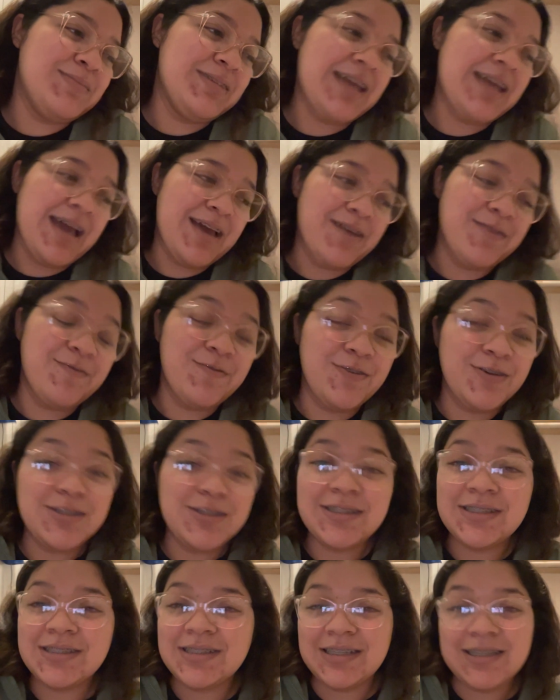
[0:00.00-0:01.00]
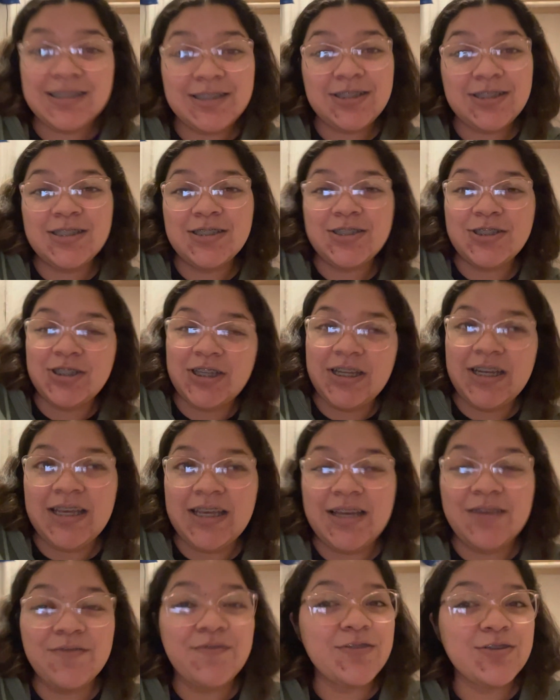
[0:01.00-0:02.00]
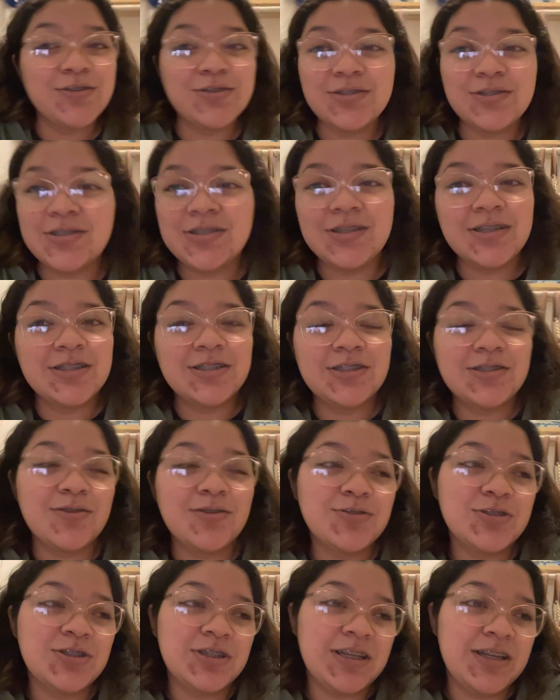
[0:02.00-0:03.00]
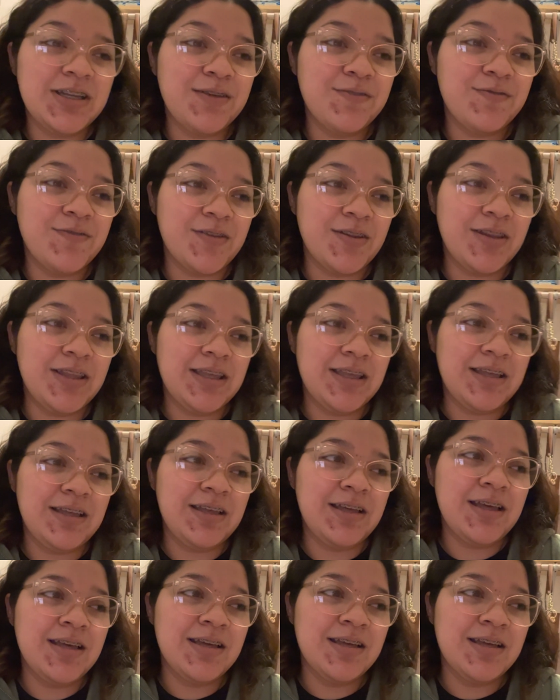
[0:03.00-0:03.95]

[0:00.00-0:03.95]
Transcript: yeah it feels it's a shitty it feels it's so shitty feeling